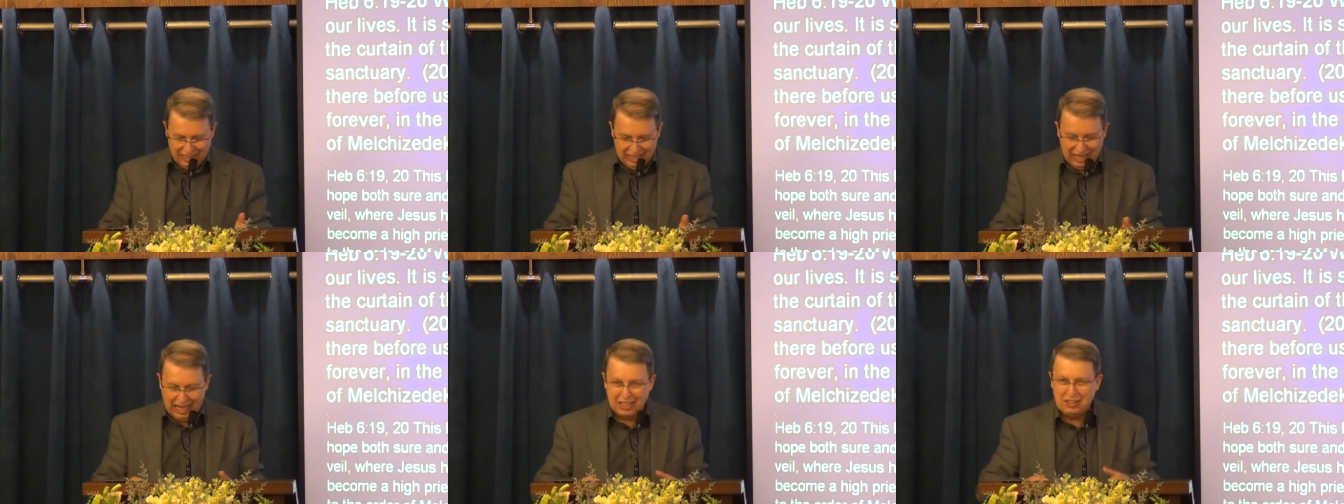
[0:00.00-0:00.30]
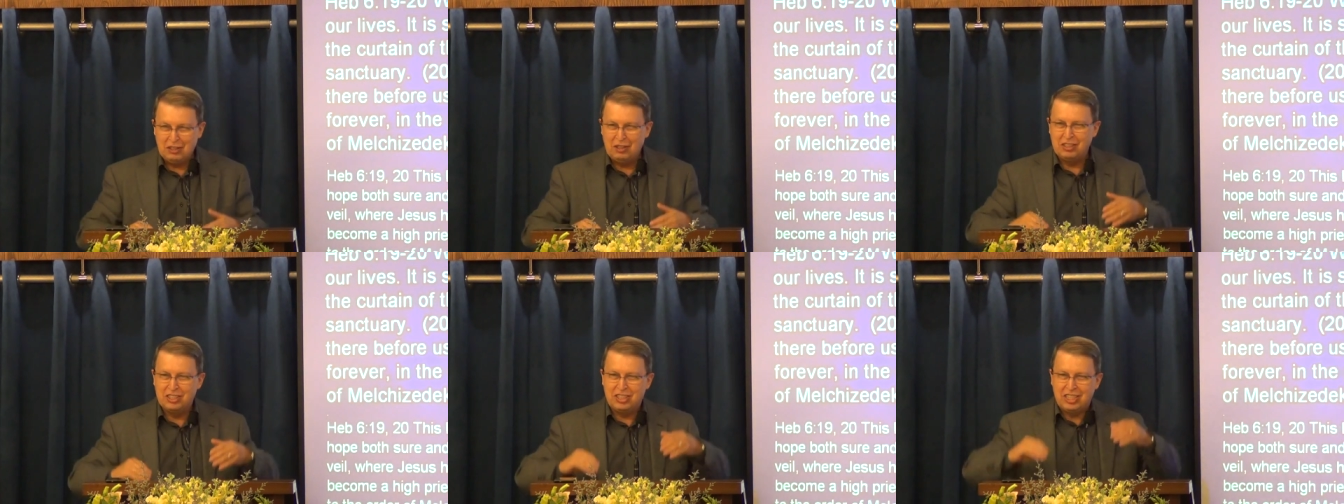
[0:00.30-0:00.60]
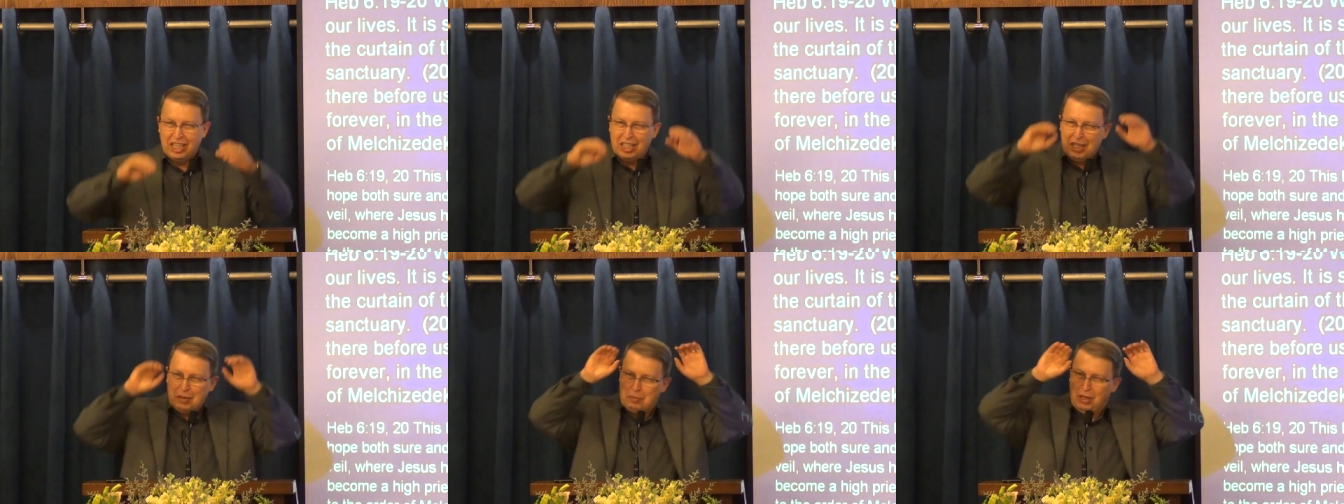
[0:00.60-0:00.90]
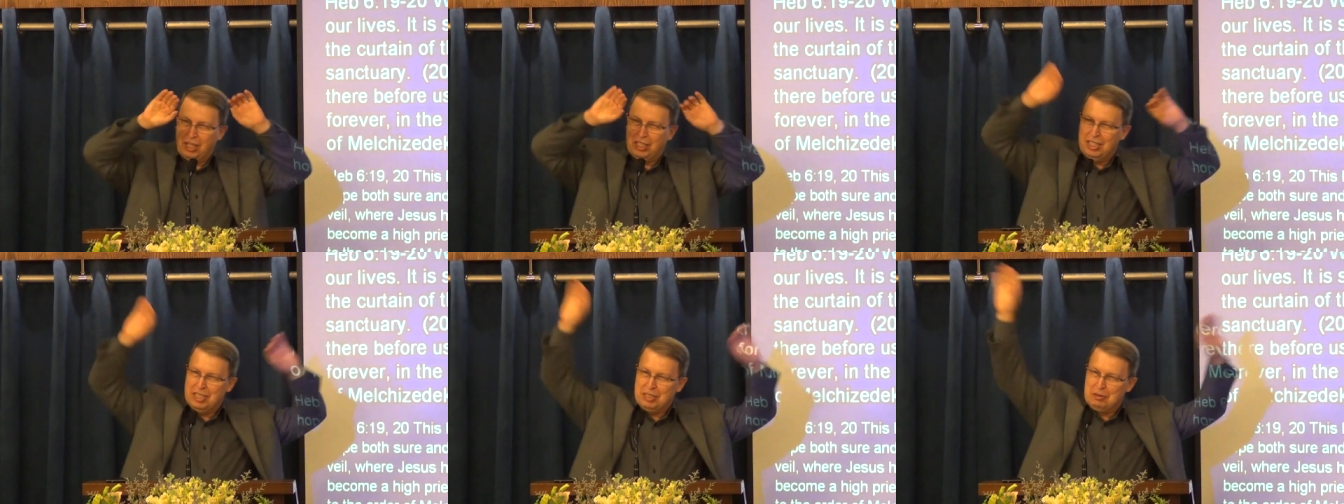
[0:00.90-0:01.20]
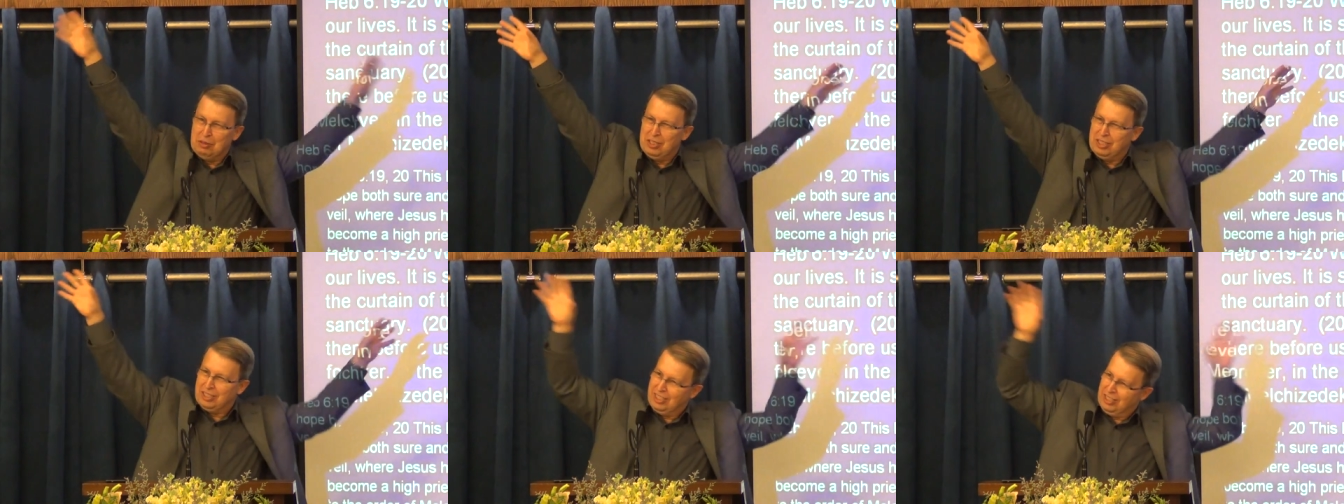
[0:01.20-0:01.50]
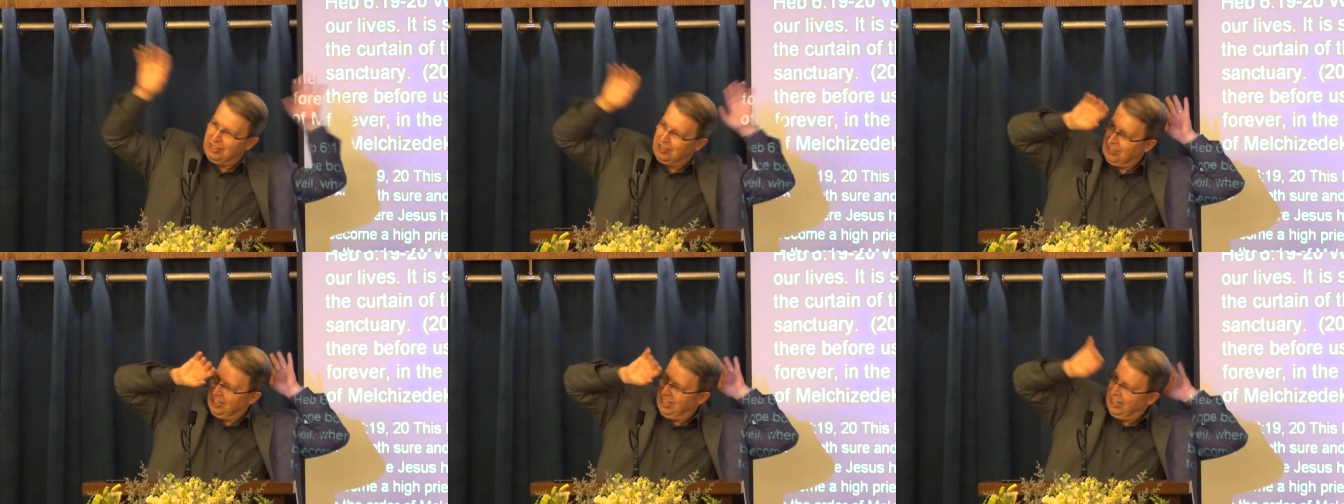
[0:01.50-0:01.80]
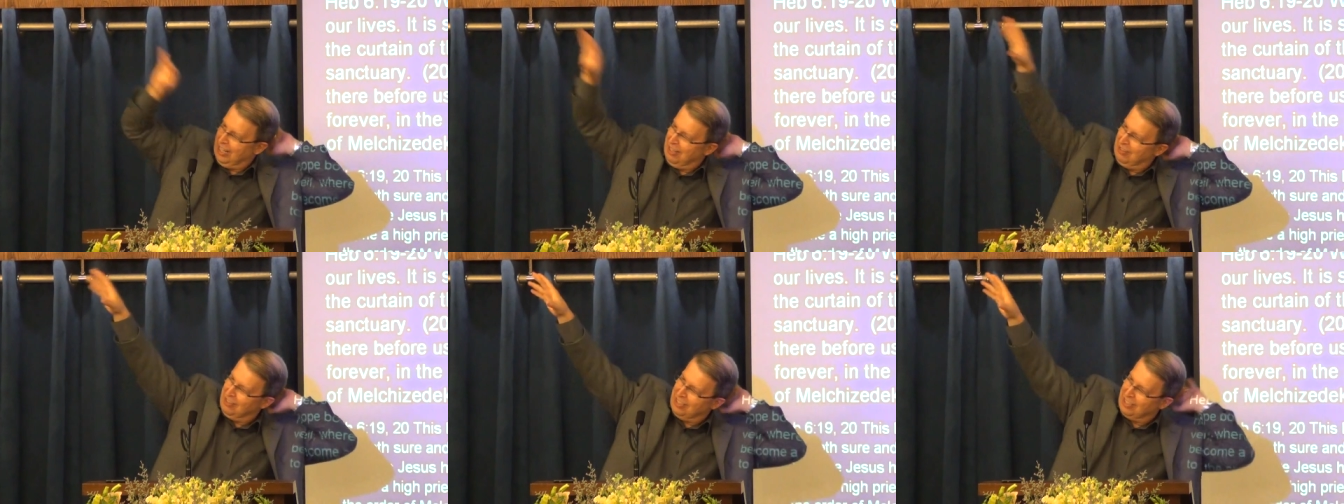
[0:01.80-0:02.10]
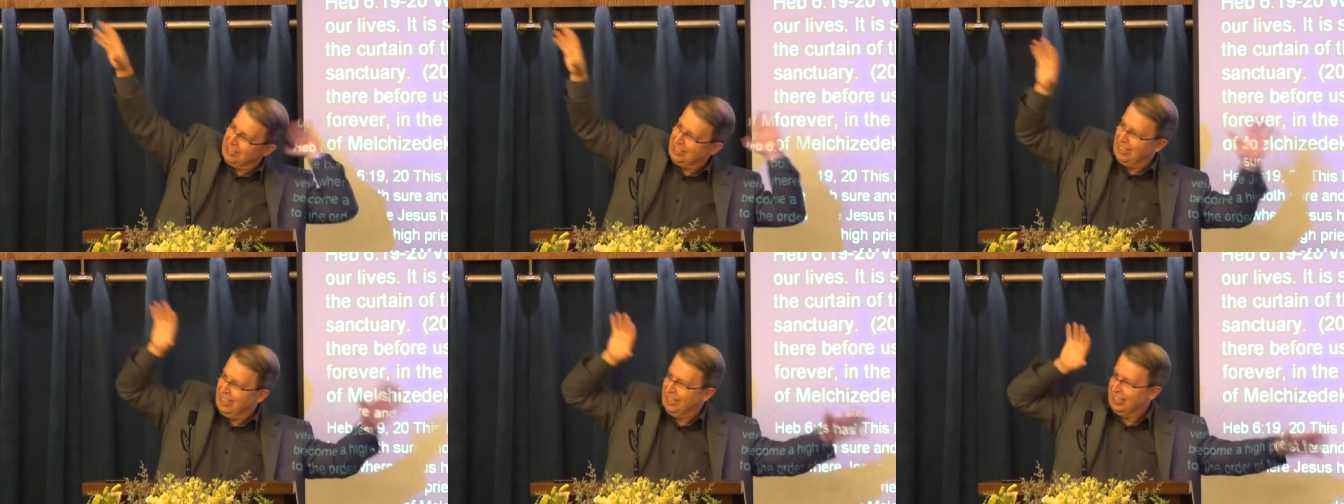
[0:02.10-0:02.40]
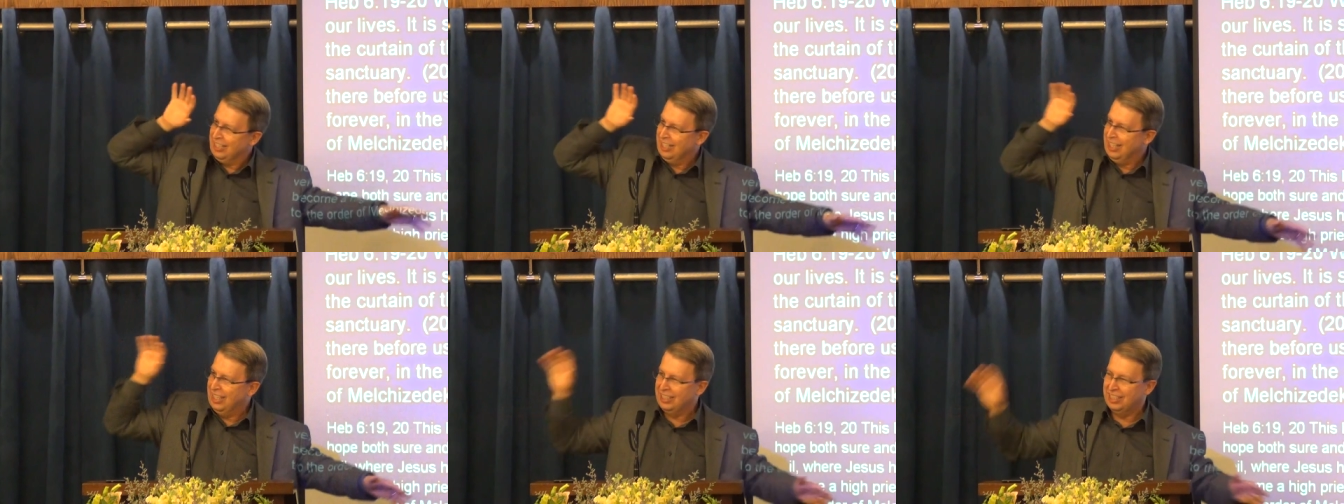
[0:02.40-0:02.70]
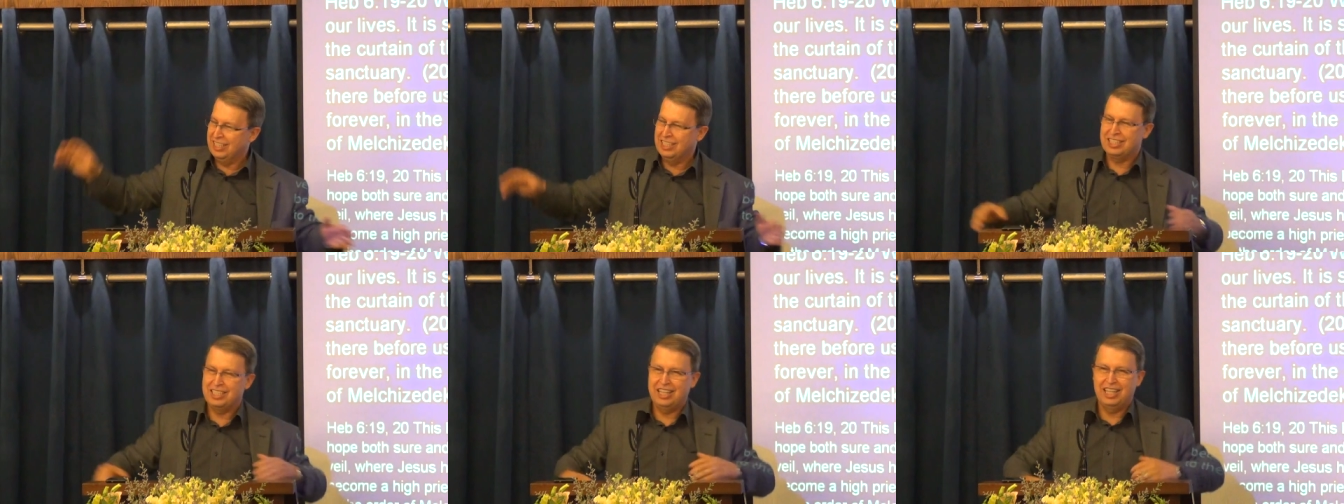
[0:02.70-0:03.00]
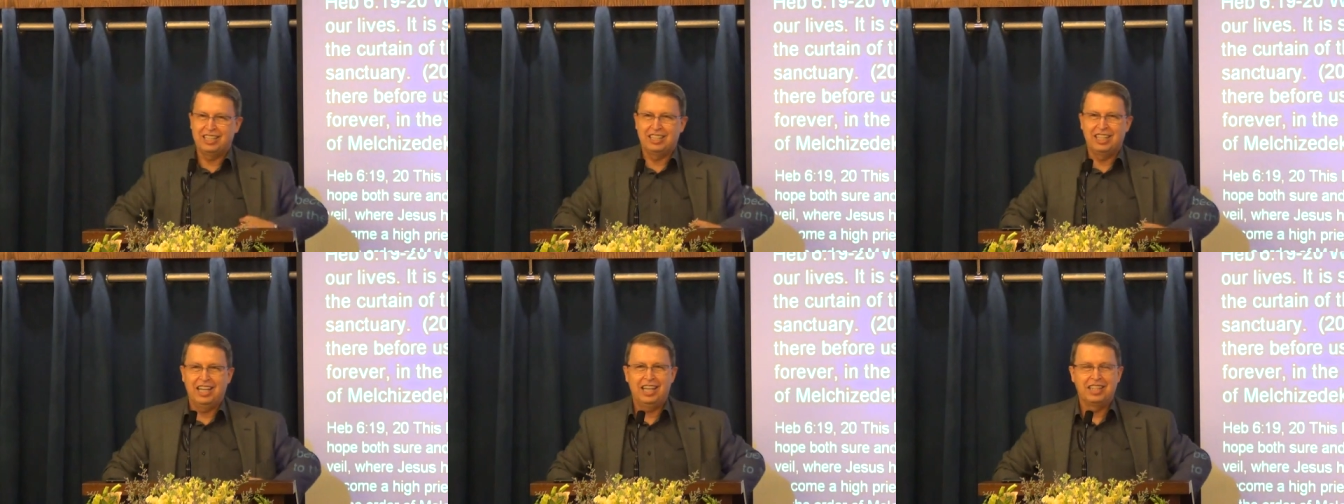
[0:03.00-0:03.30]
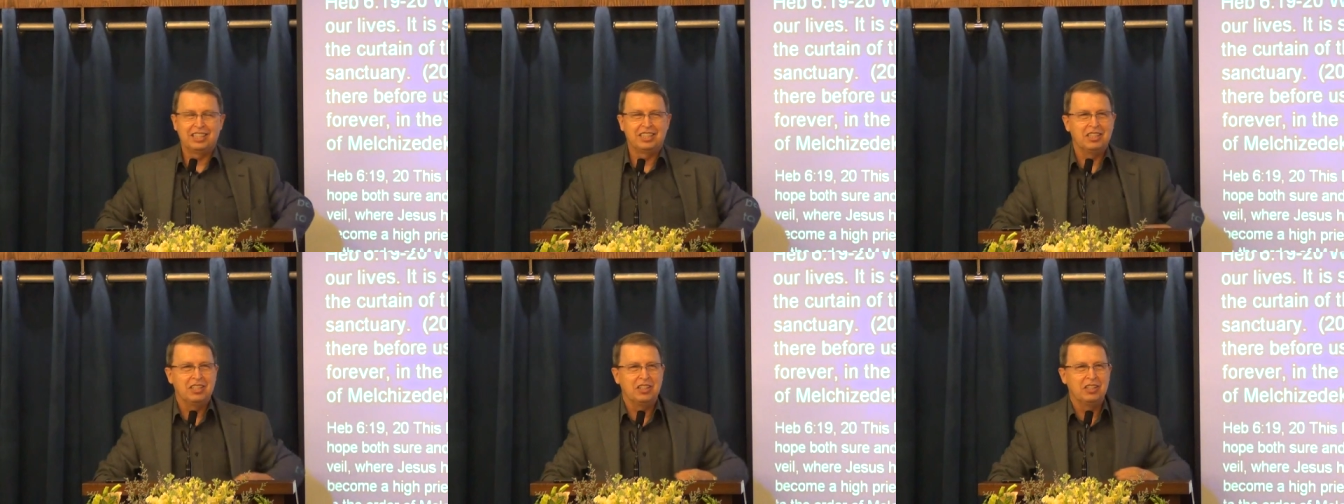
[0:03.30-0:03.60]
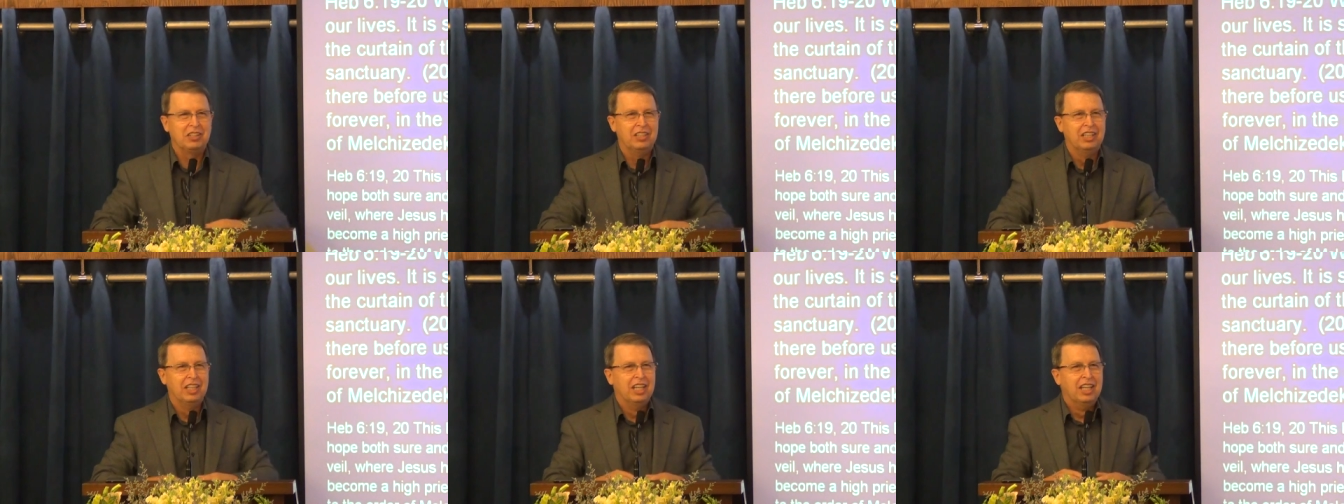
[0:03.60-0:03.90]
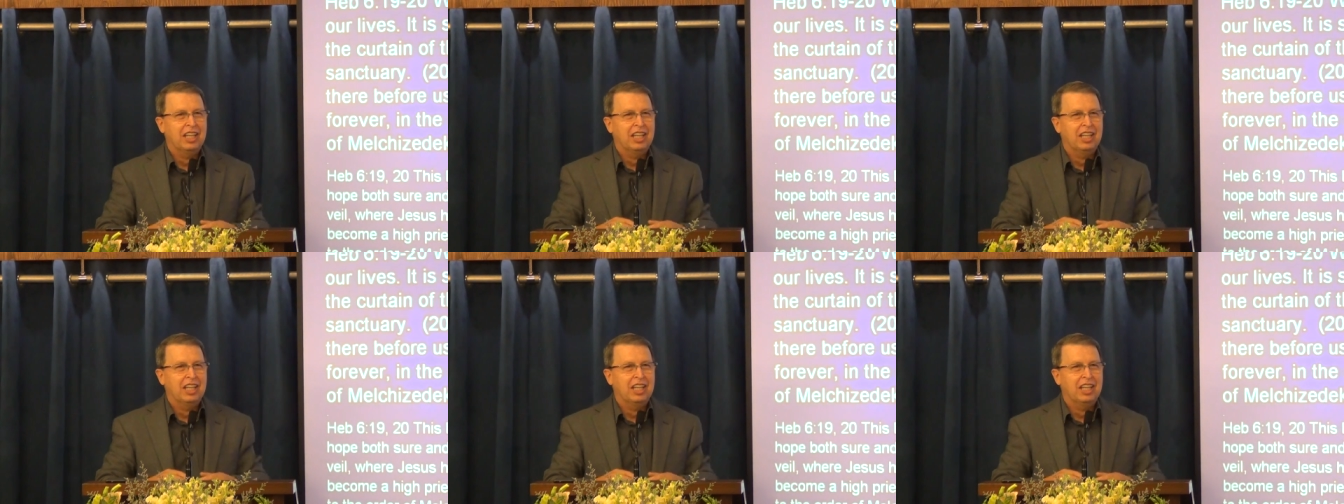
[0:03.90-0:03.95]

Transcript: I don't see anybody's with their hair is like this, like that, you know.